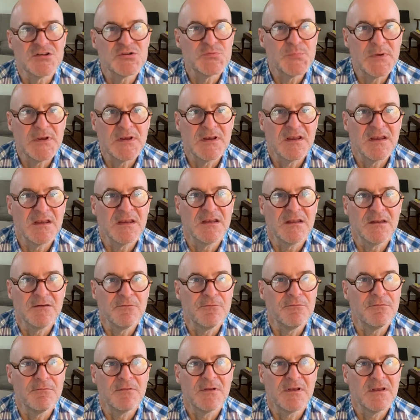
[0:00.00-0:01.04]

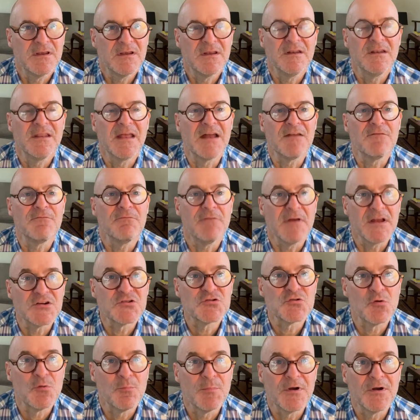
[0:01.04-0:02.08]
speaking, in that
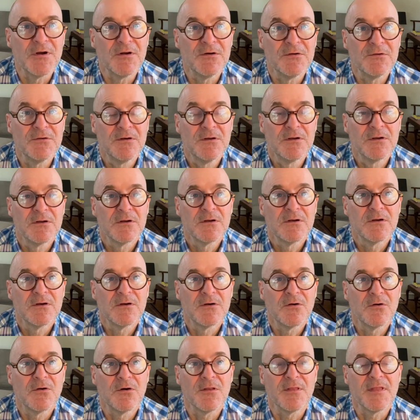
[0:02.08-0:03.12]
ventral mode
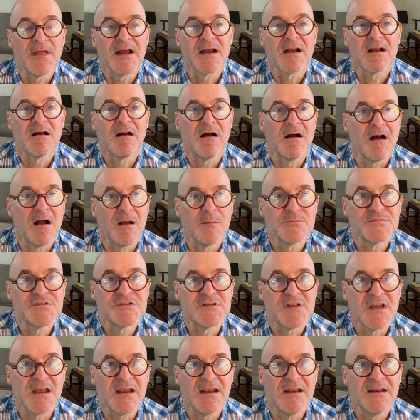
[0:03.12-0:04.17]
or that calm
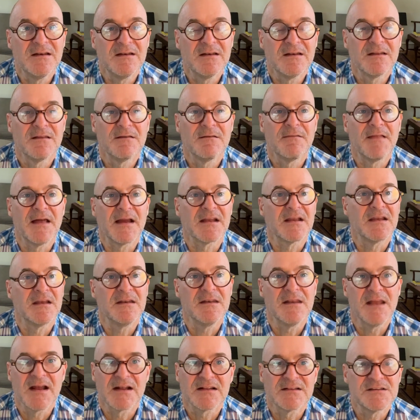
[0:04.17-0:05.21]
state, that
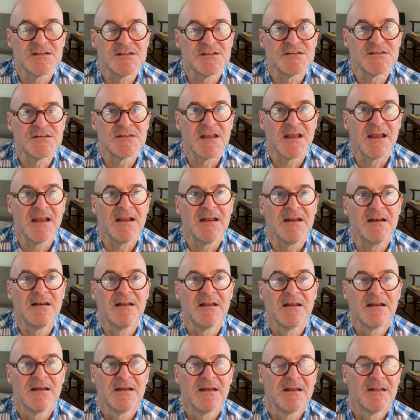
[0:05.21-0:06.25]
connected state,
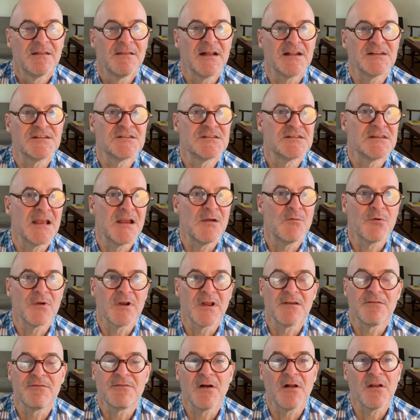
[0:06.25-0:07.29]
that state when
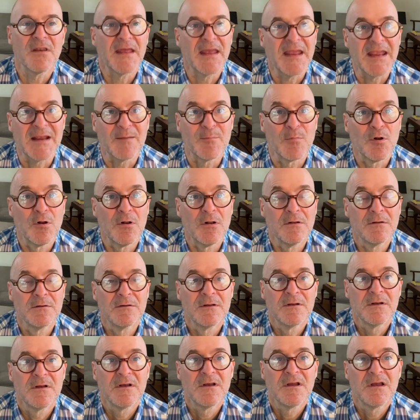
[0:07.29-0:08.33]
I felt able,
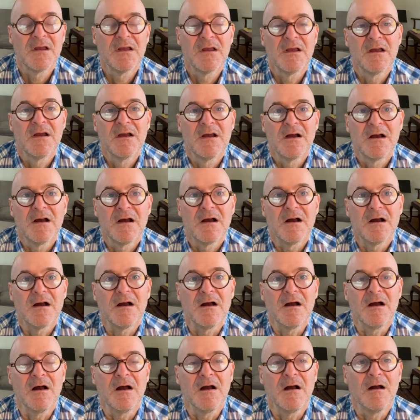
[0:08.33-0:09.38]

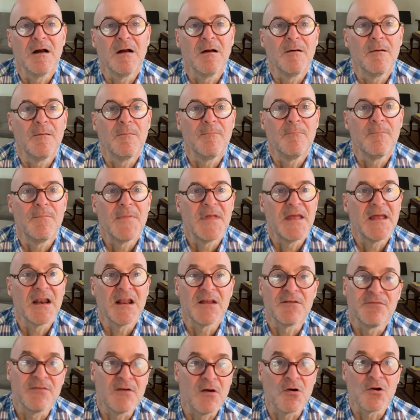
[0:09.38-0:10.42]
and
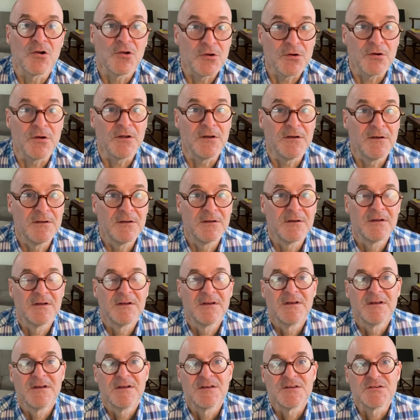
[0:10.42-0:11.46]
I felt good.
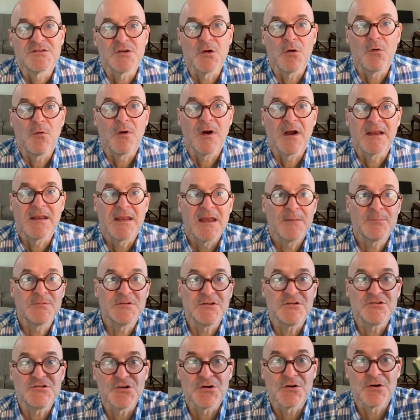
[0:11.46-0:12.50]
So I kept
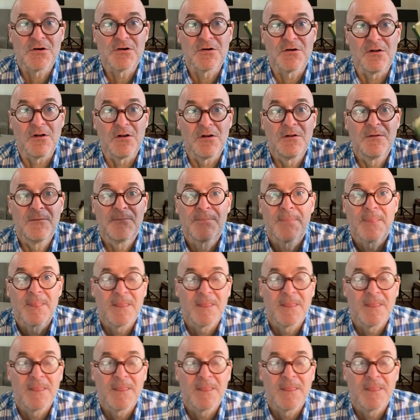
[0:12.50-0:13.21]
a journal,